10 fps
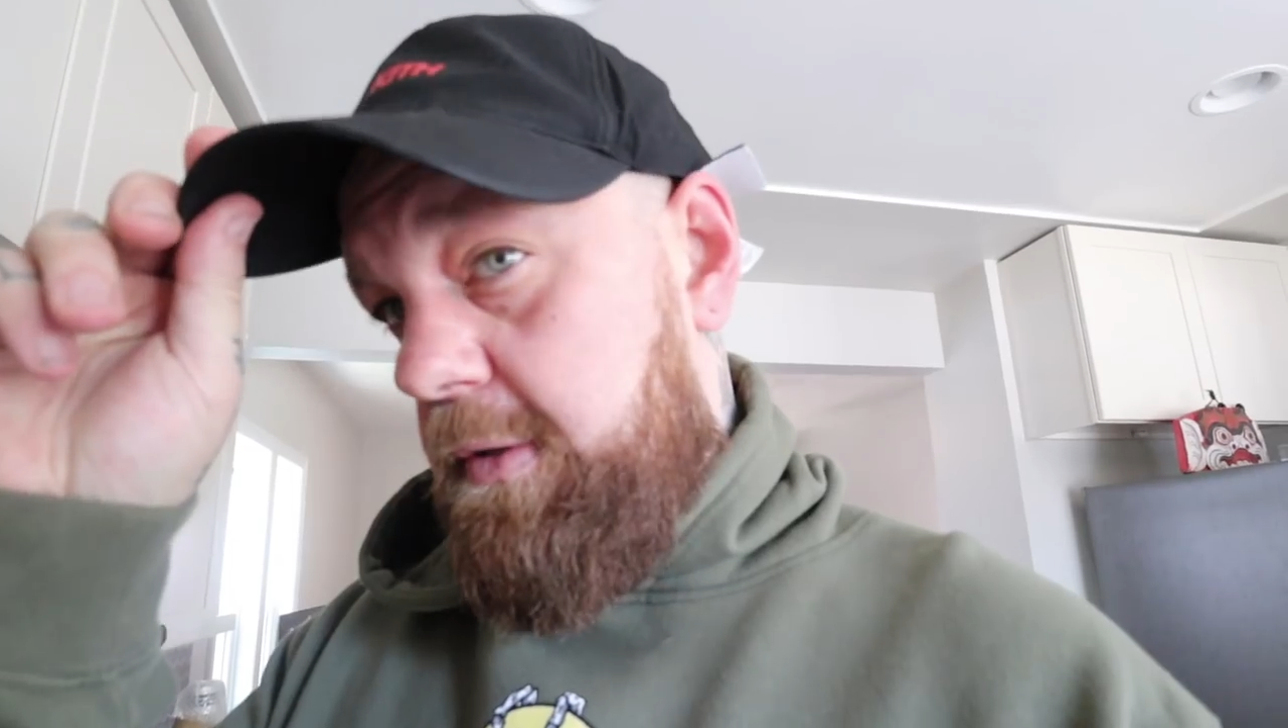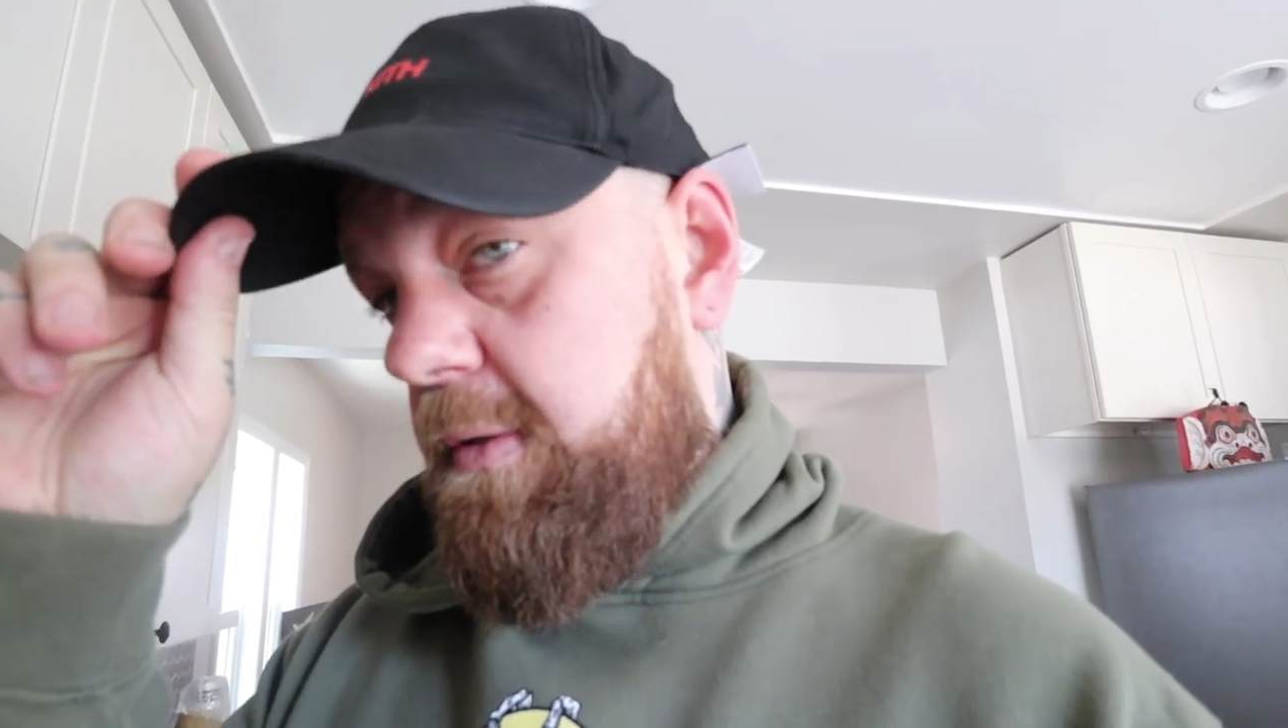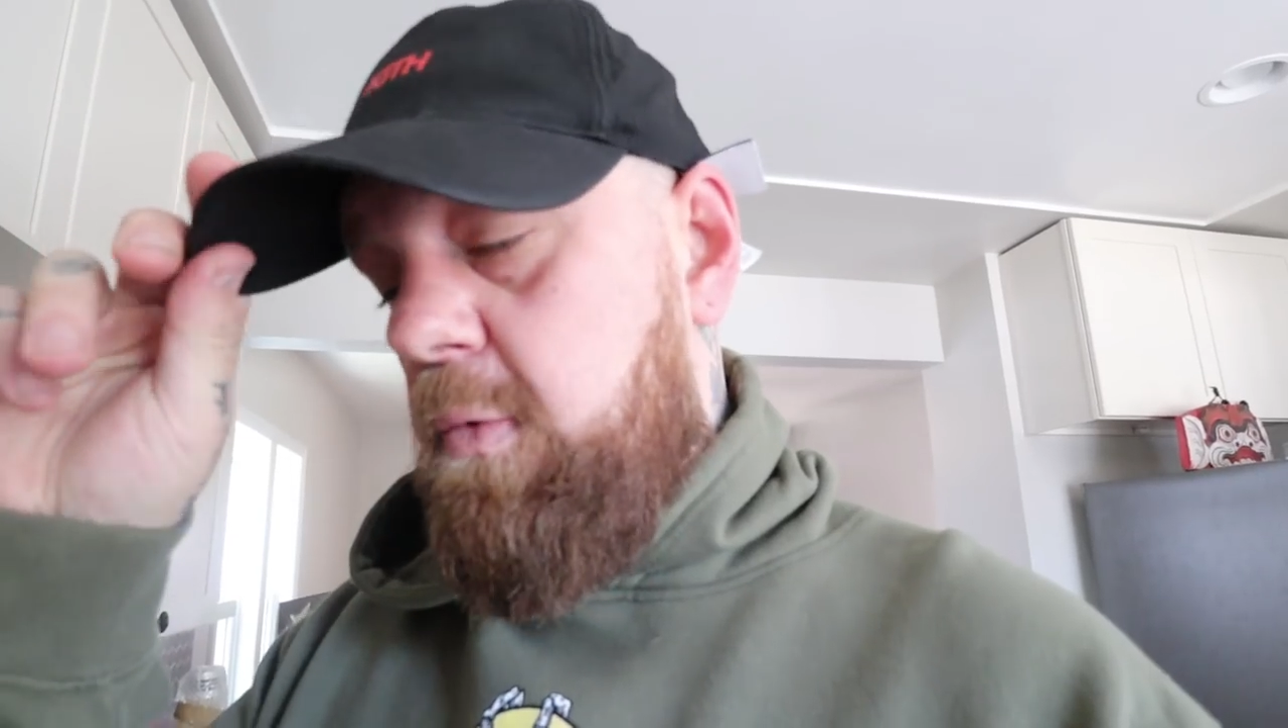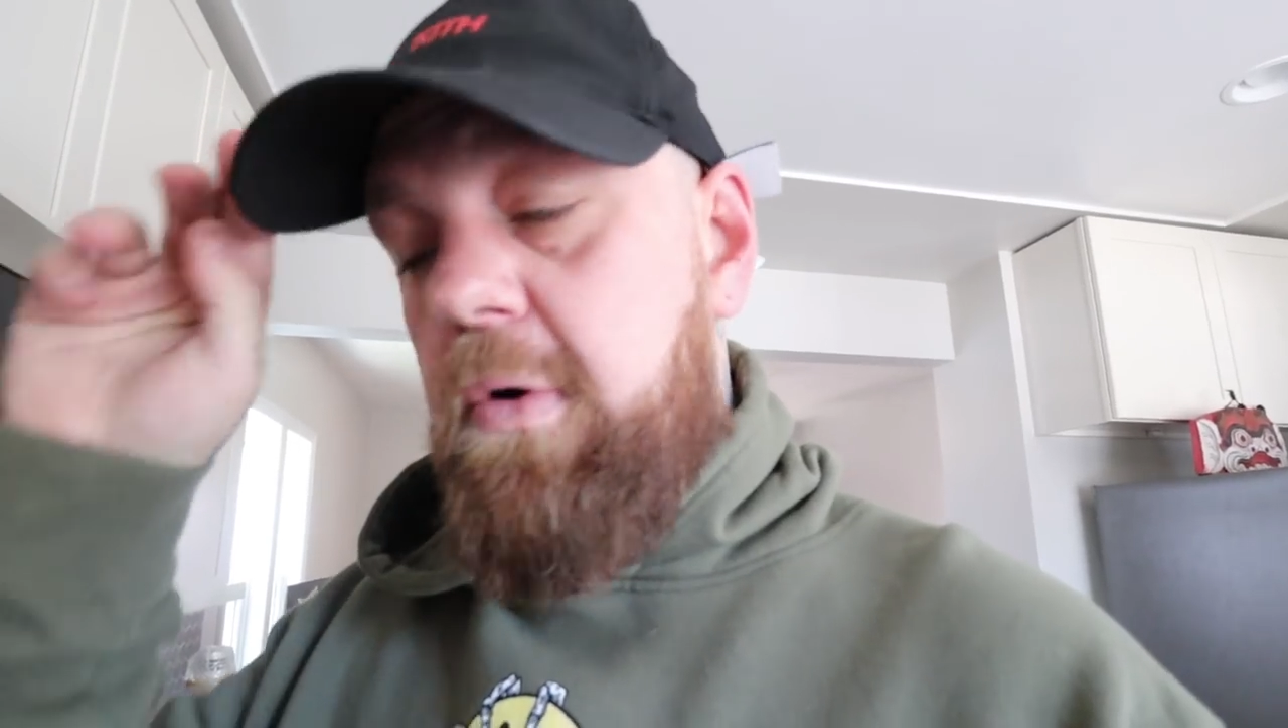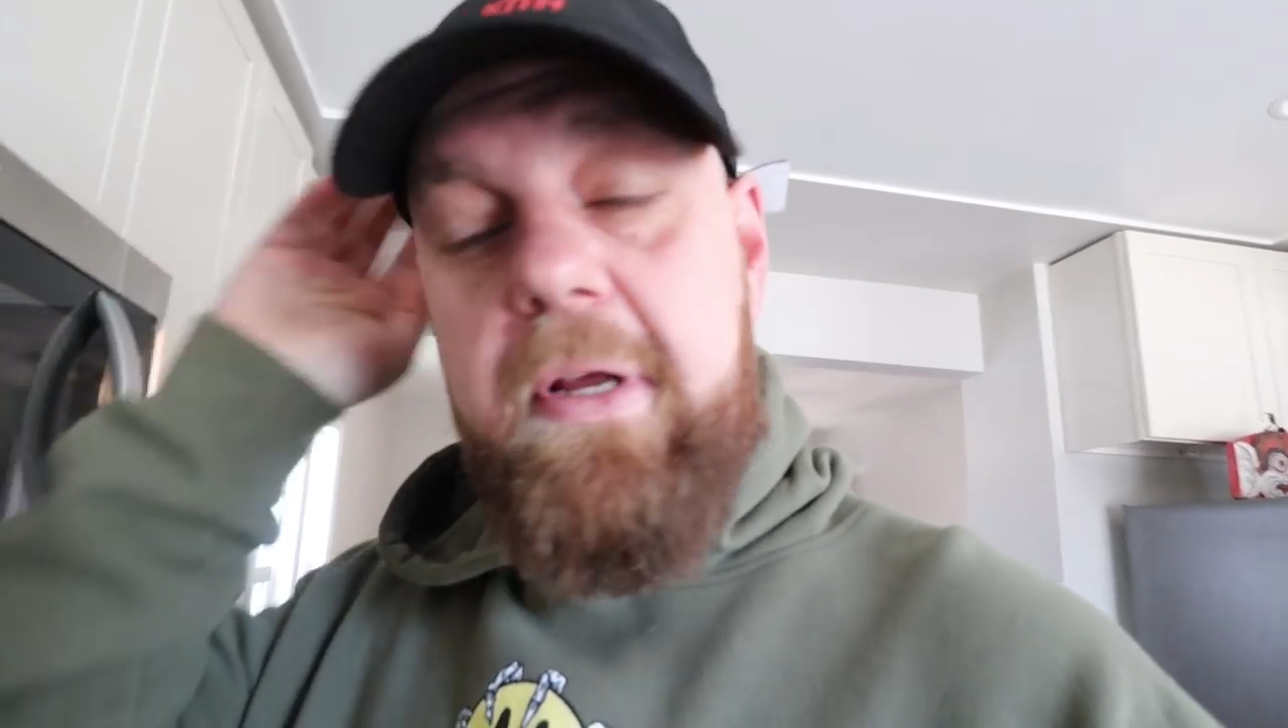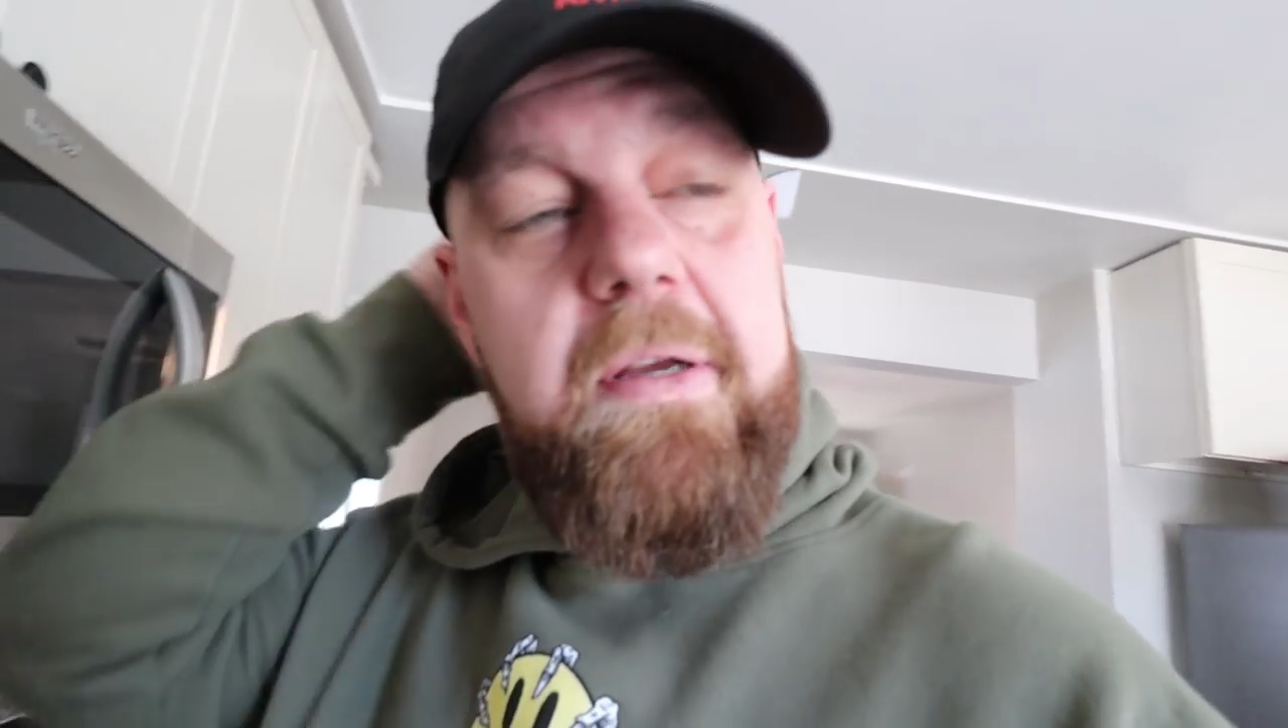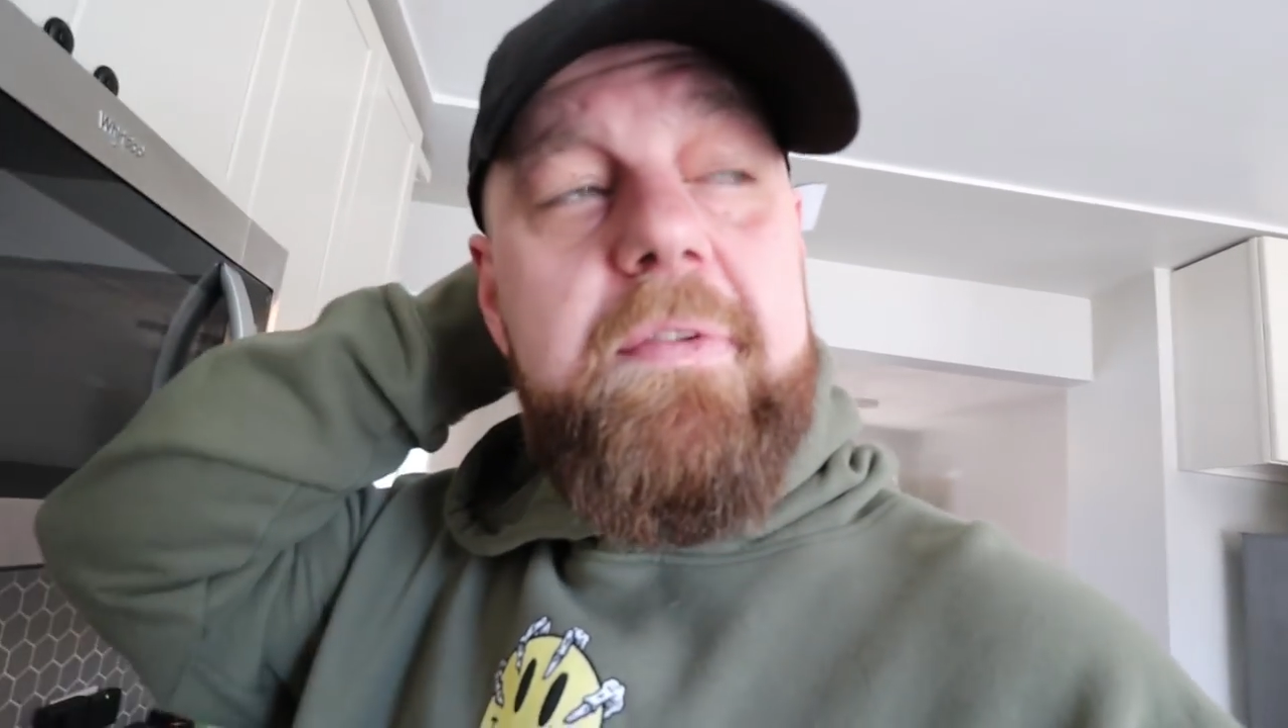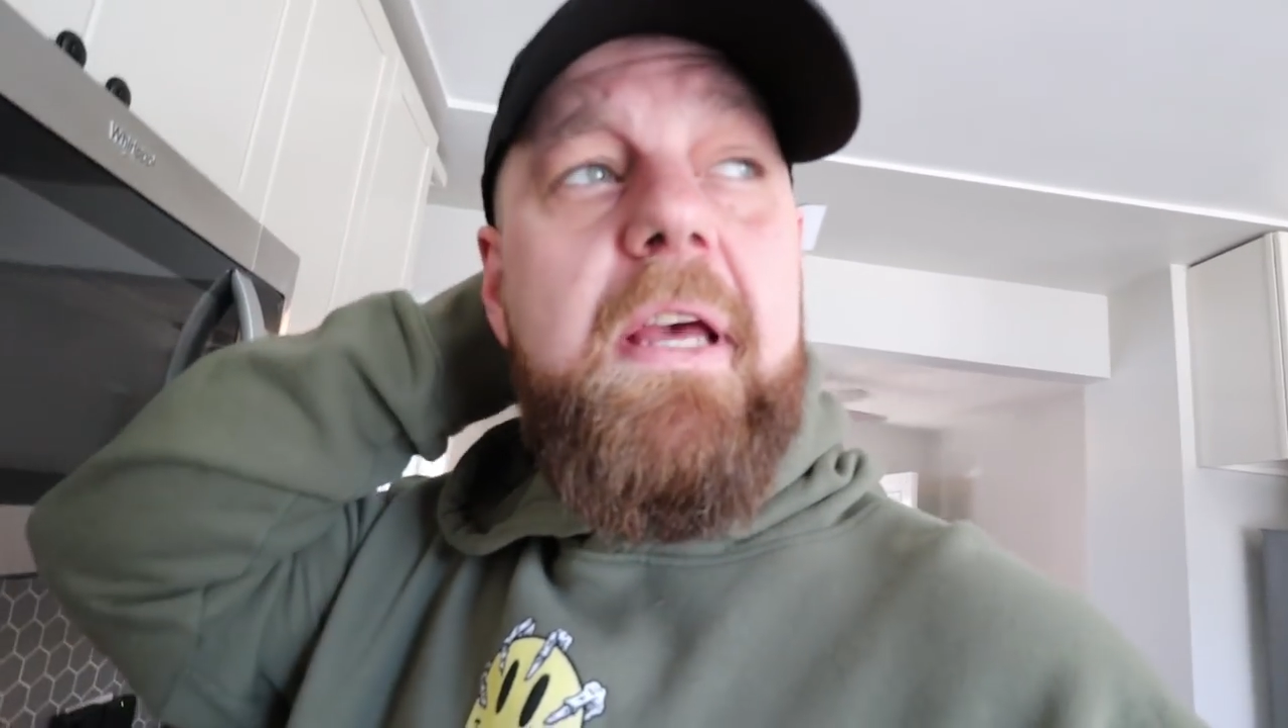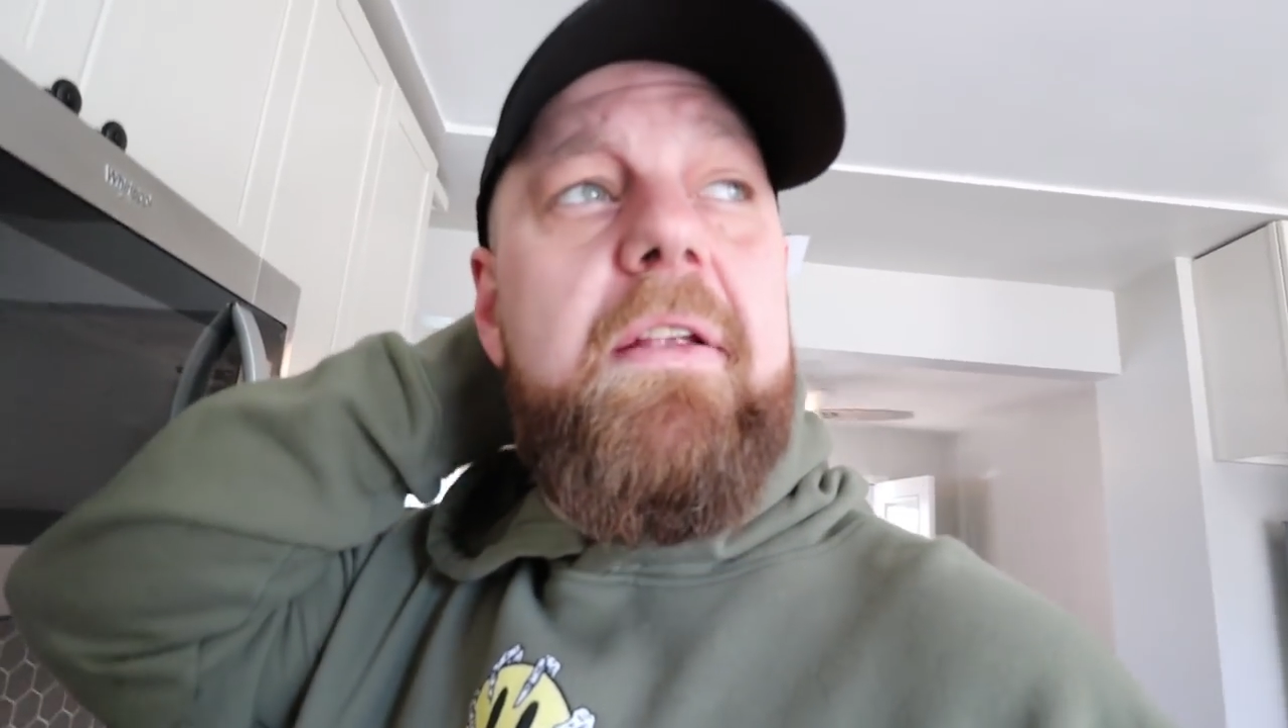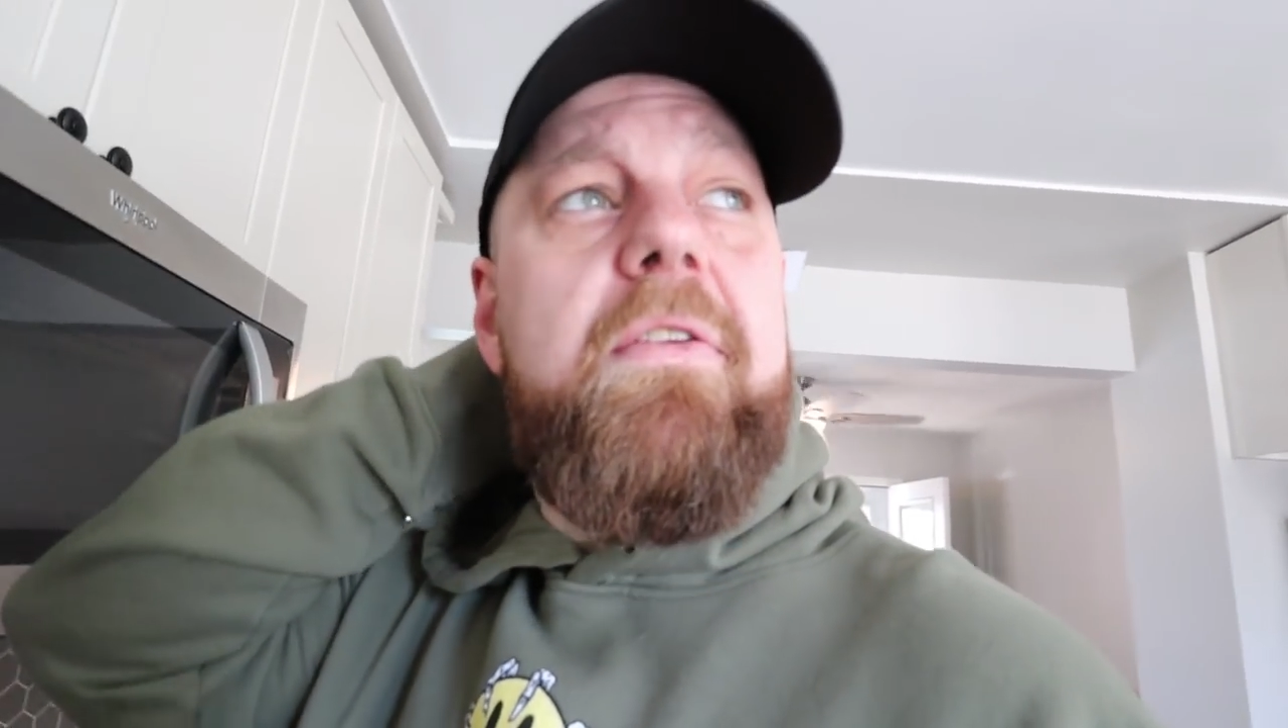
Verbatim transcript: It's the morning of day